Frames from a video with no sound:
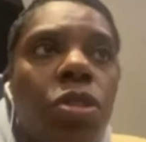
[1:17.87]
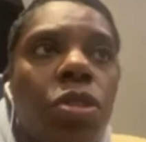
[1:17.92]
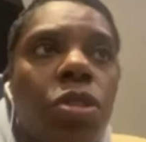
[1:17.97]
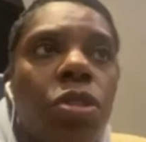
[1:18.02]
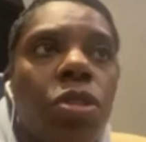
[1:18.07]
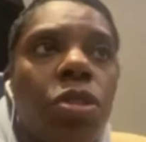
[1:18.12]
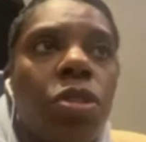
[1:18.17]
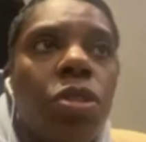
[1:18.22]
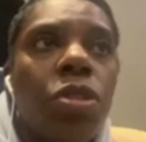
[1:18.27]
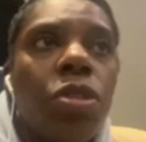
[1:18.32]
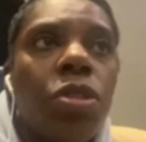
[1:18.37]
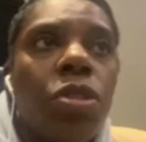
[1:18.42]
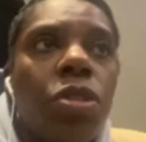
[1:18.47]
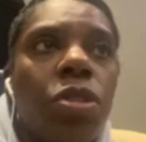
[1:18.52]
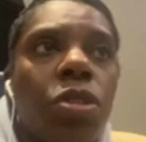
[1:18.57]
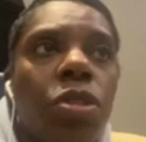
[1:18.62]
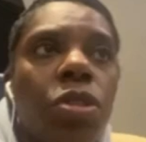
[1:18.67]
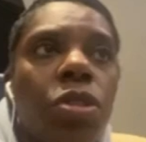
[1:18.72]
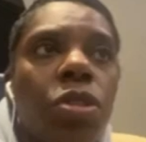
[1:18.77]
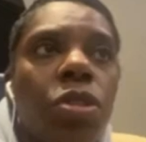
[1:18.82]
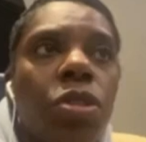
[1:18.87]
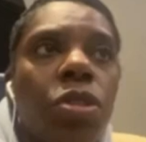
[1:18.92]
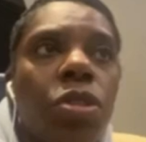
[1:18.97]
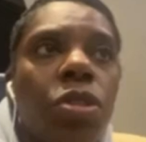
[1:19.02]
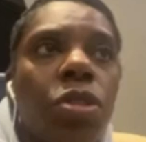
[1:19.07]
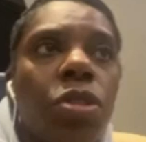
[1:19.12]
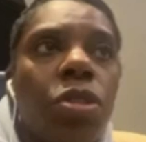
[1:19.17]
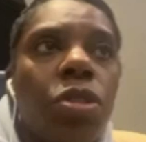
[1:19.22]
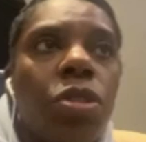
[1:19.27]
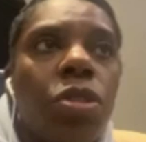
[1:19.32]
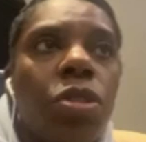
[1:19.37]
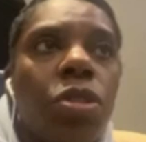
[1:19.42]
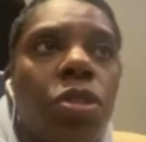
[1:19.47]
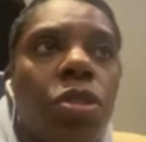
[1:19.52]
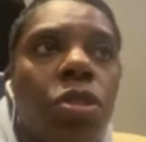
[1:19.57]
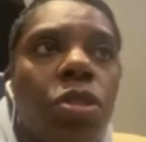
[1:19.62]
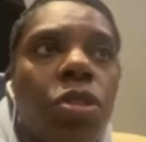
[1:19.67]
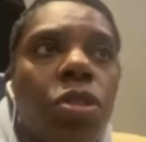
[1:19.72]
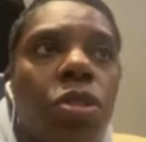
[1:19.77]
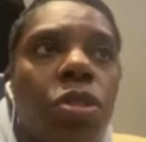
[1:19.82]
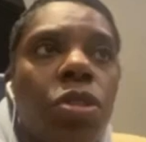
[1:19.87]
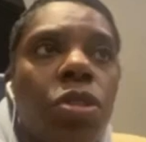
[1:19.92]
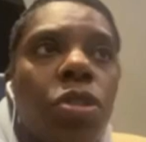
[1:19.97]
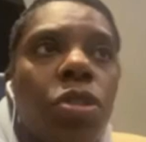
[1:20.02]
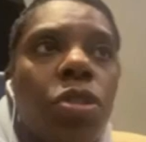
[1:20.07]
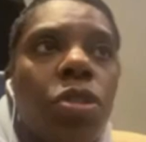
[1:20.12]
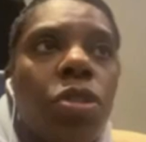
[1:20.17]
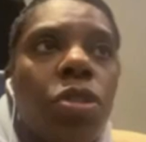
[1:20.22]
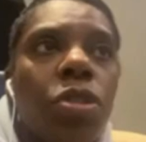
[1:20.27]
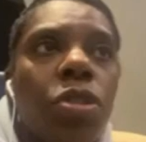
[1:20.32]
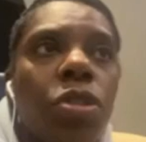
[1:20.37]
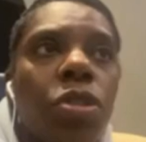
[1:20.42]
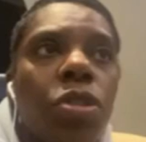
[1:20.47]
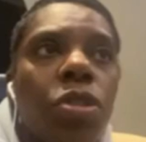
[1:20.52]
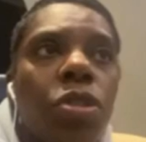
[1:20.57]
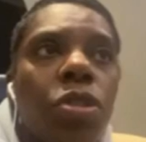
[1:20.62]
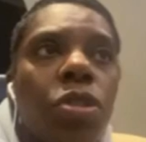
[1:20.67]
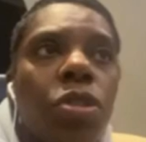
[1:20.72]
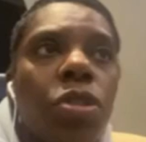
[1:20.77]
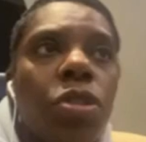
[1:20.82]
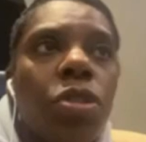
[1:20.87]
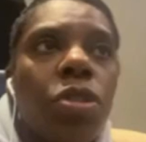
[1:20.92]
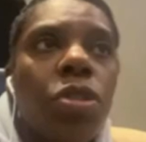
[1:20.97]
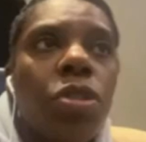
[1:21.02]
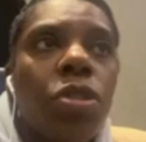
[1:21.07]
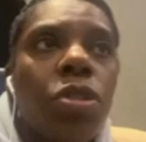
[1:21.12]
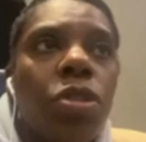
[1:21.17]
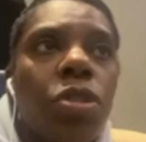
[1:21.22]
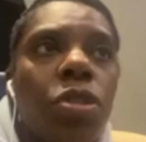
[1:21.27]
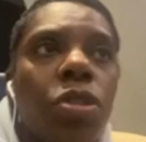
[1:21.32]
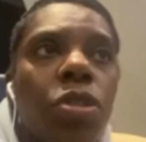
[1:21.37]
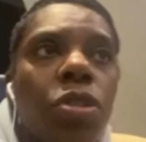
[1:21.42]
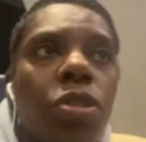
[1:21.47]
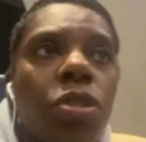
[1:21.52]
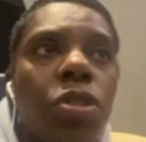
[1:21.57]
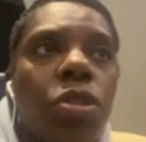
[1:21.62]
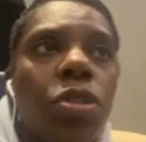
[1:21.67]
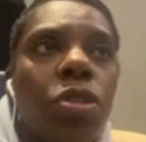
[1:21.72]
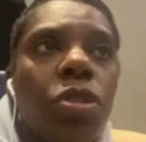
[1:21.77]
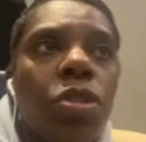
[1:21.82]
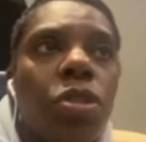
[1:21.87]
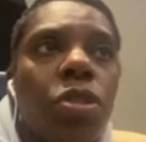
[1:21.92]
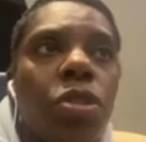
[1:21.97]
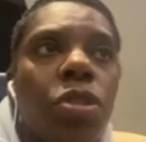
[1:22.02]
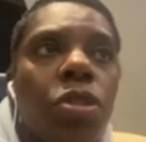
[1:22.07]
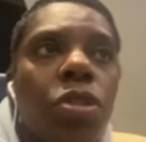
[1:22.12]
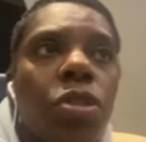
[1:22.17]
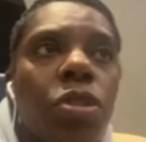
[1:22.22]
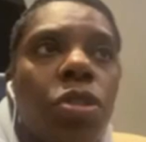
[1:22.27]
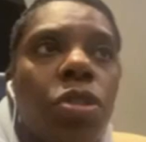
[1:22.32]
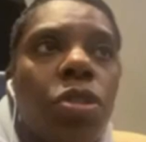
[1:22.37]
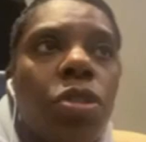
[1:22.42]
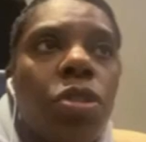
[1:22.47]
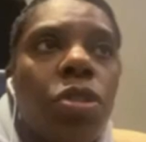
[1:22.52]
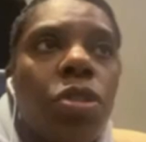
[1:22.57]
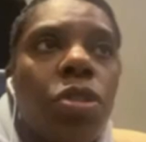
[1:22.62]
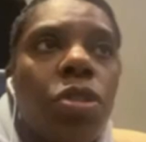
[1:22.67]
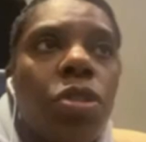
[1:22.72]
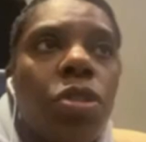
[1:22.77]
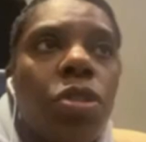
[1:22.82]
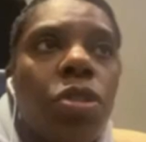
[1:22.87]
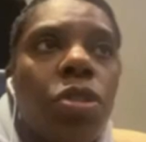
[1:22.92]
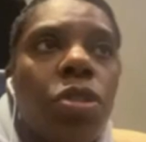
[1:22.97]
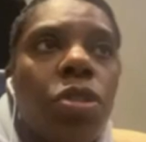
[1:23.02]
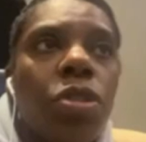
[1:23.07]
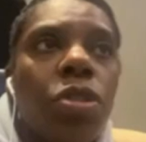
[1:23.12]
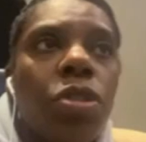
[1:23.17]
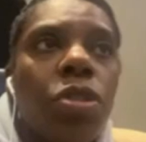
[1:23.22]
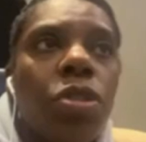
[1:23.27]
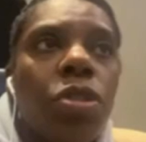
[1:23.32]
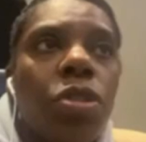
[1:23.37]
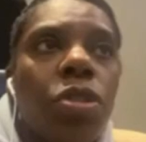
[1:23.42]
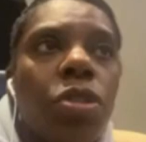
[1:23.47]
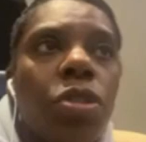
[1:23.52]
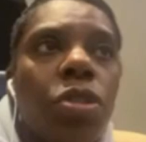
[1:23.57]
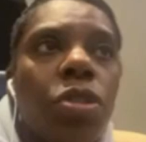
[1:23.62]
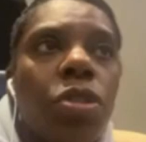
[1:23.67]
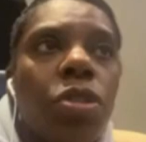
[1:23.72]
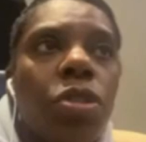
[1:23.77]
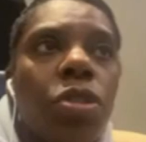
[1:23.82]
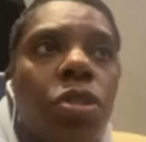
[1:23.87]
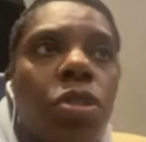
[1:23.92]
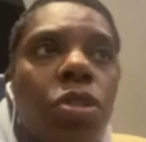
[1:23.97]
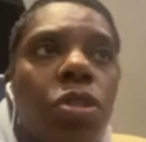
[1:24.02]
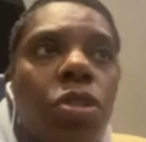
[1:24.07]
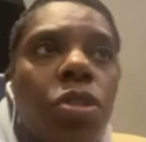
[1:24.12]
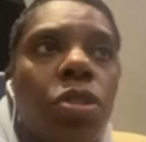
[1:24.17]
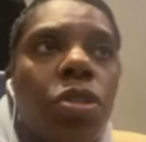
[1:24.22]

[no speech]